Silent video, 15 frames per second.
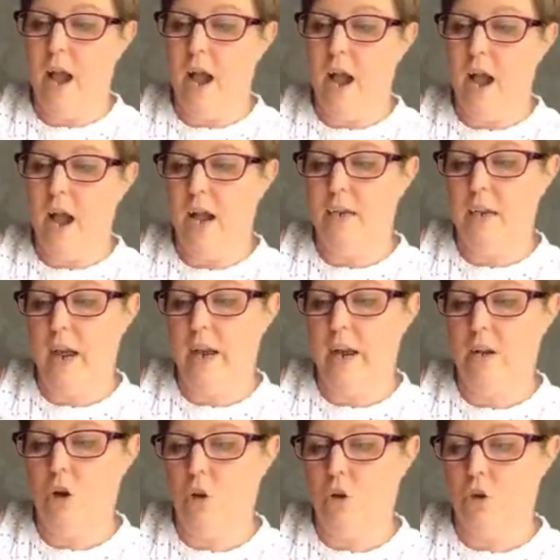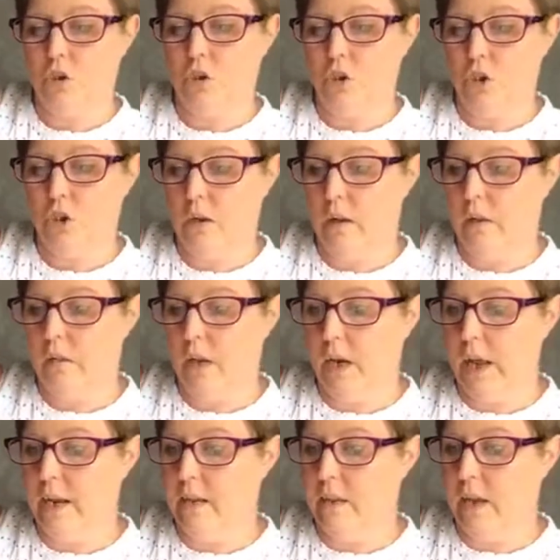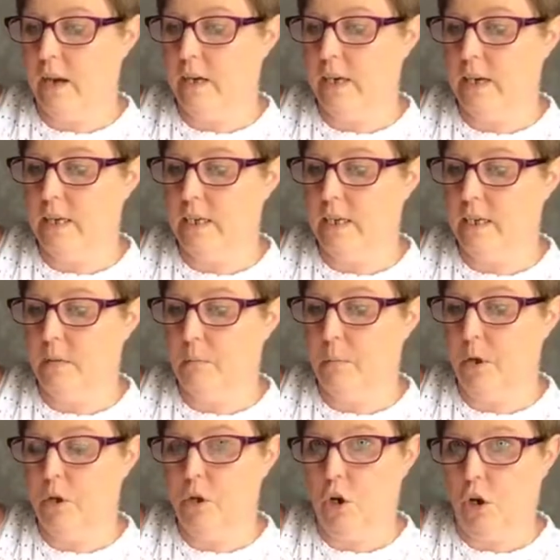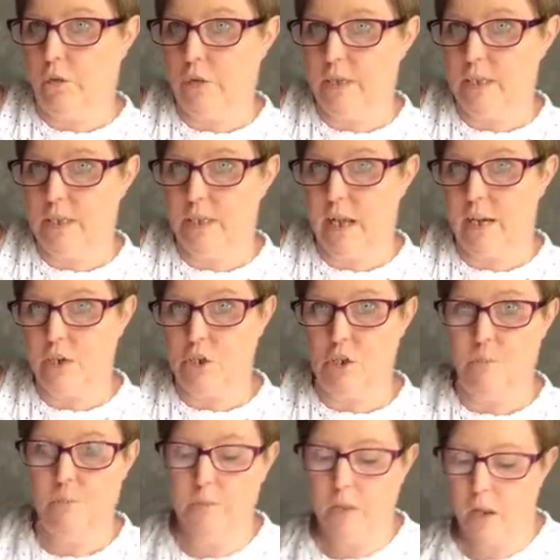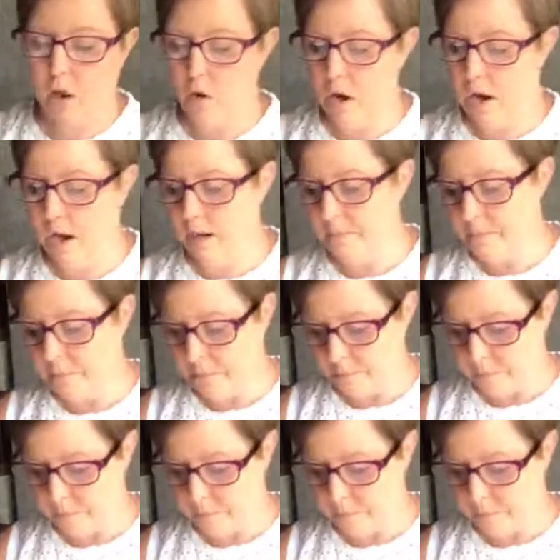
and I cut the length that I needed but not this section okay